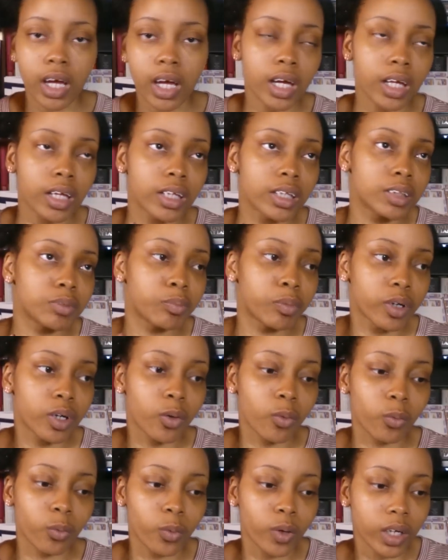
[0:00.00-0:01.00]
And this
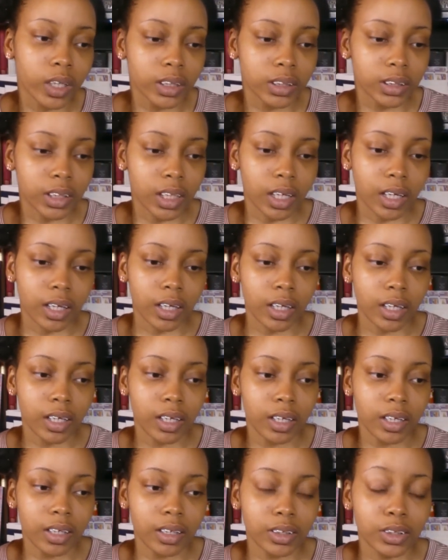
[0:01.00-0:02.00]
book was
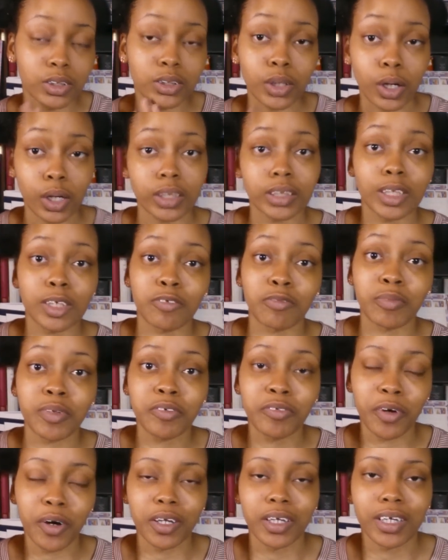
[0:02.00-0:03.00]
the start of me
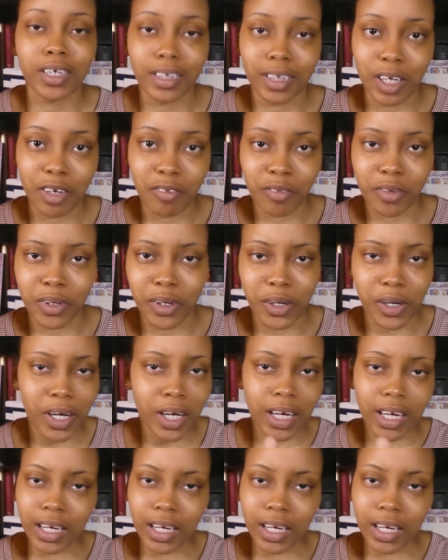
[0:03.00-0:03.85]
falling in love with her.